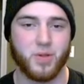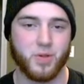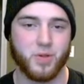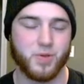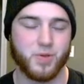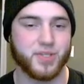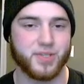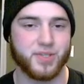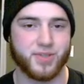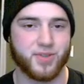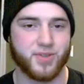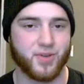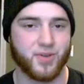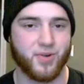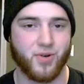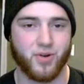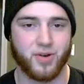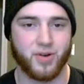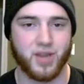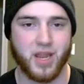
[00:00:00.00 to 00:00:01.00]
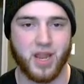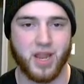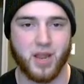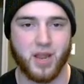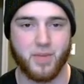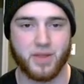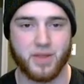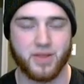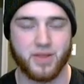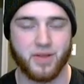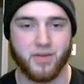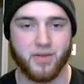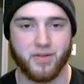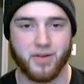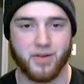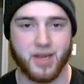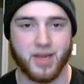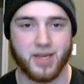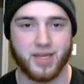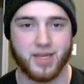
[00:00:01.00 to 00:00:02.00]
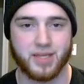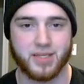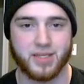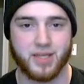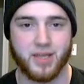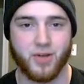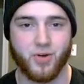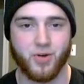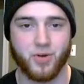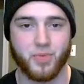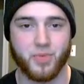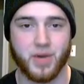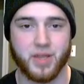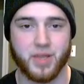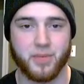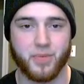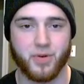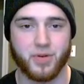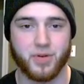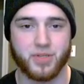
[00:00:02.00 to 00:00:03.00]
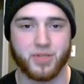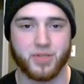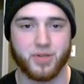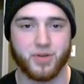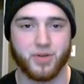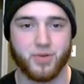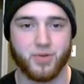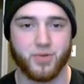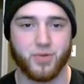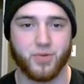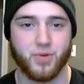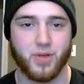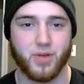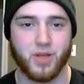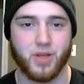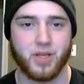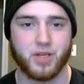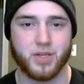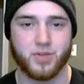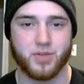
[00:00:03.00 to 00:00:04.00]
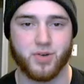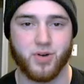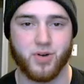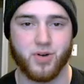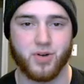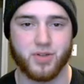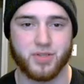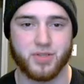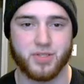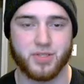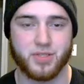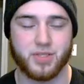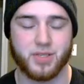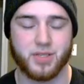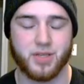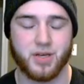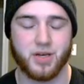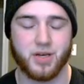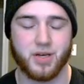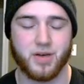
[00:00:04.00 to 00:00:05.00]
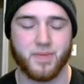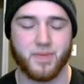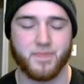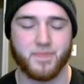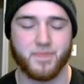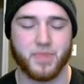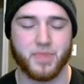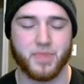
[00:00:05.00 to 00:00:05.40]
loses the card game at the end of the night gets killed by the person who draws the